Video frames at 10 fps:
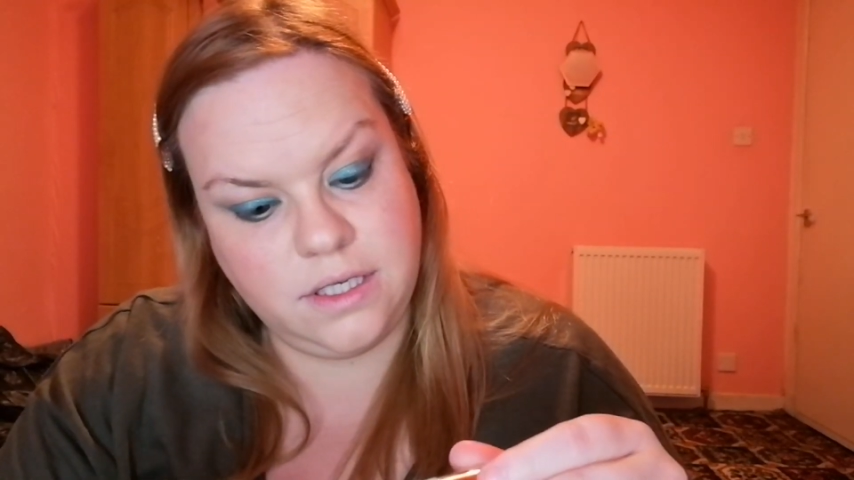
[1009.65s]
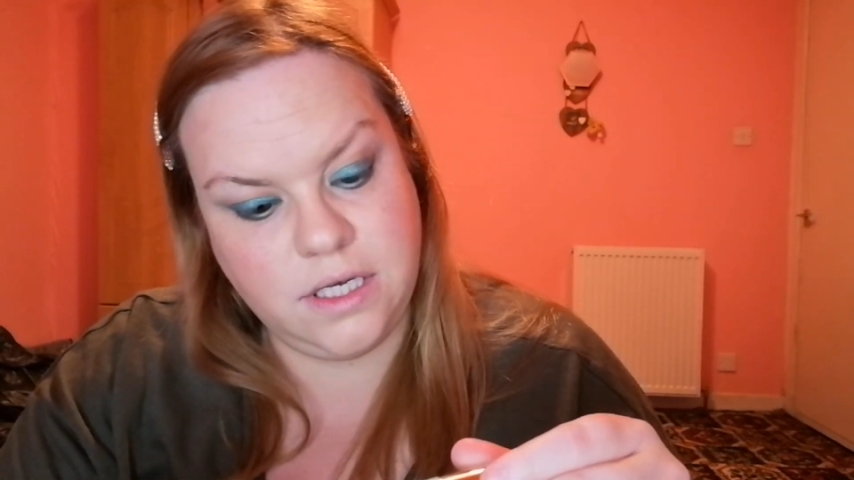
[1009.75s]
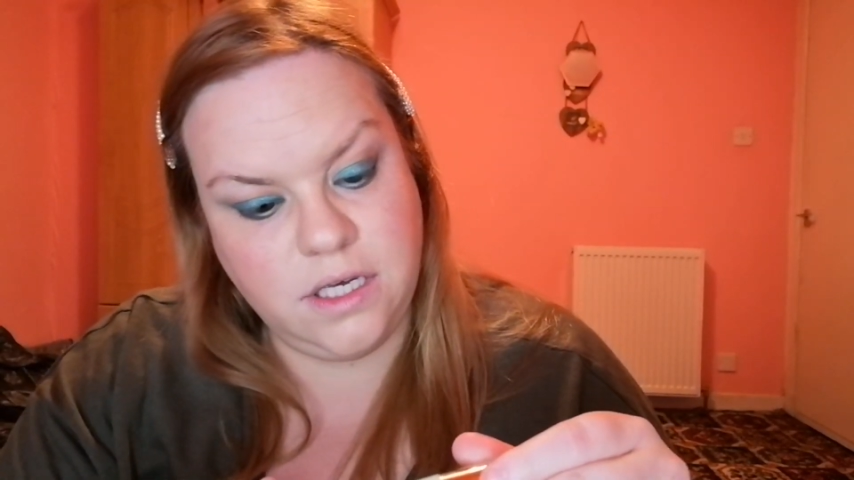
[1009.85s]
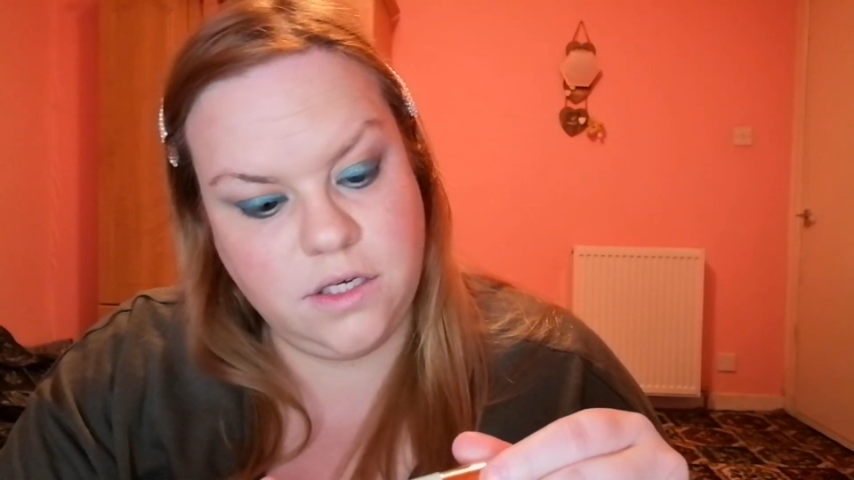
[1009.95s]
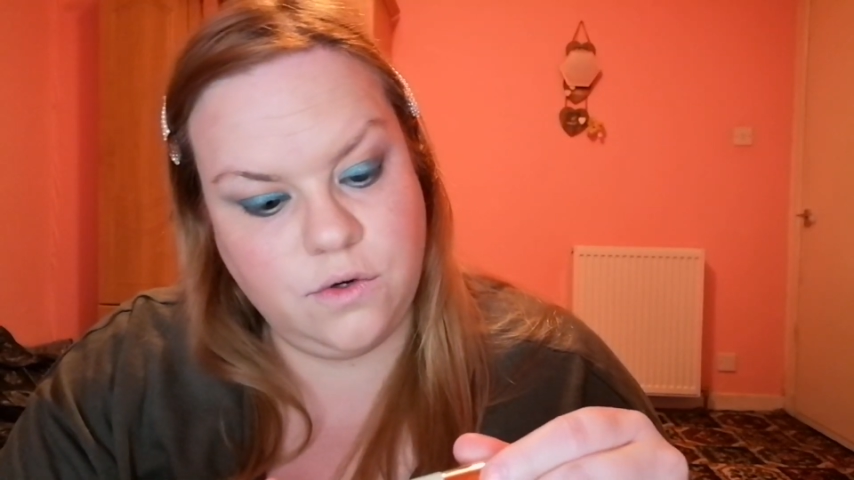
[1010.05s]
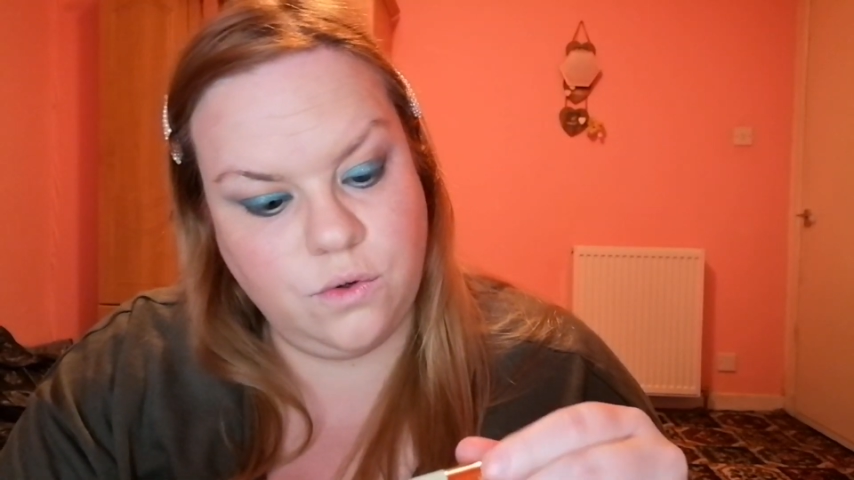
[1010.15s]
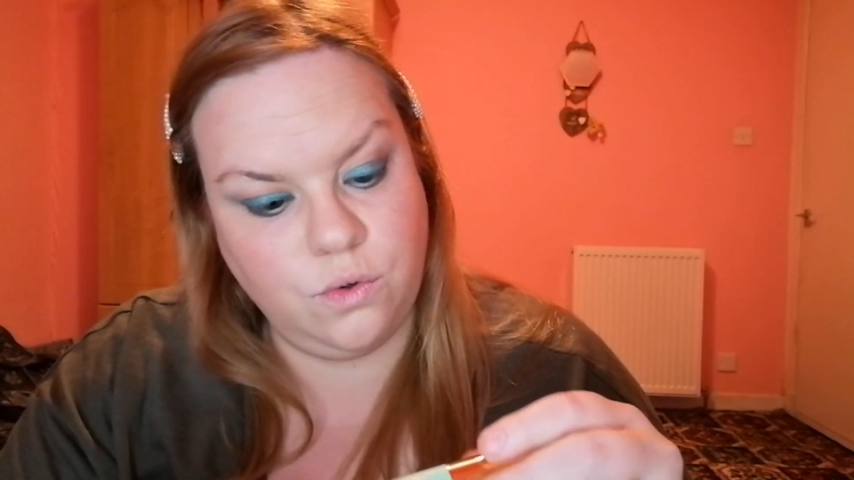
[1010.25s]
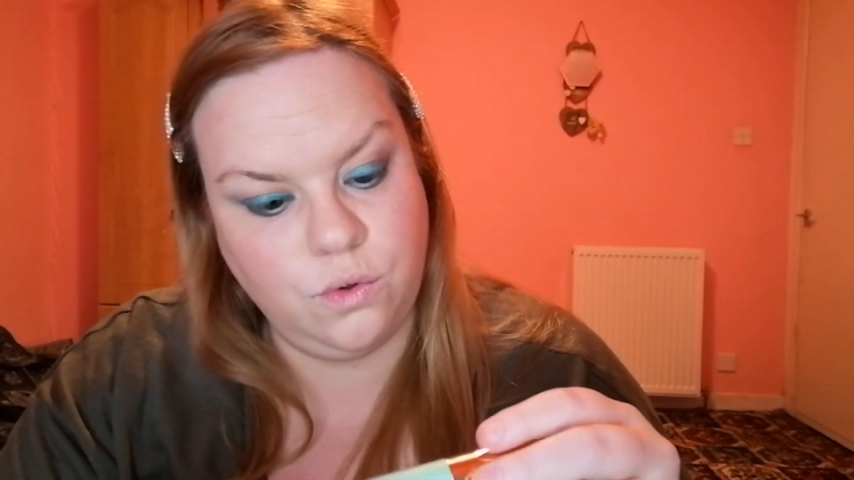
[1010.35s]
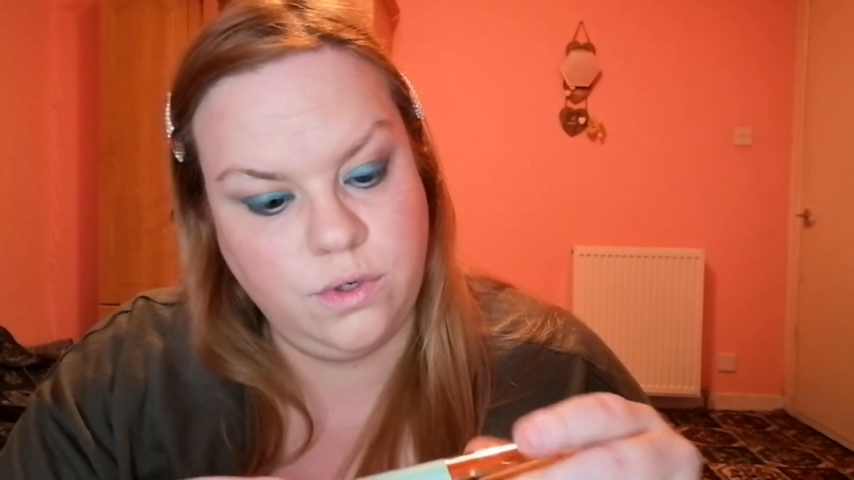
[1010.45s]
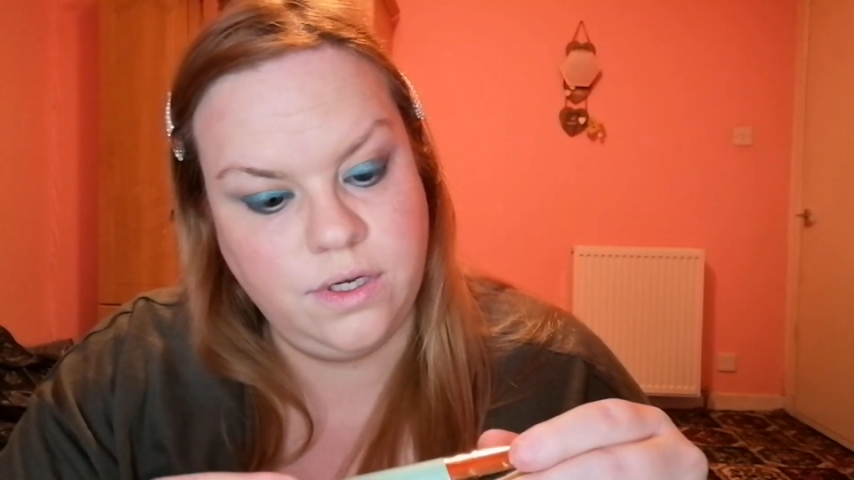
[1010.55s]

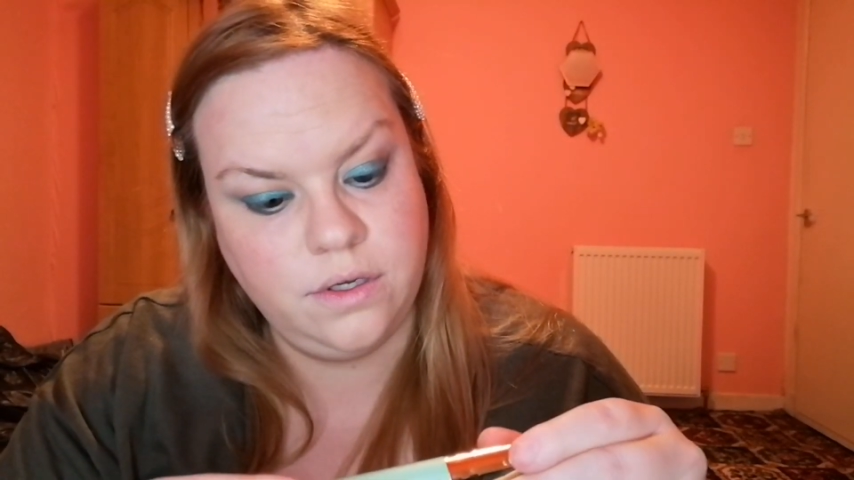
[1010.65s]
Kiko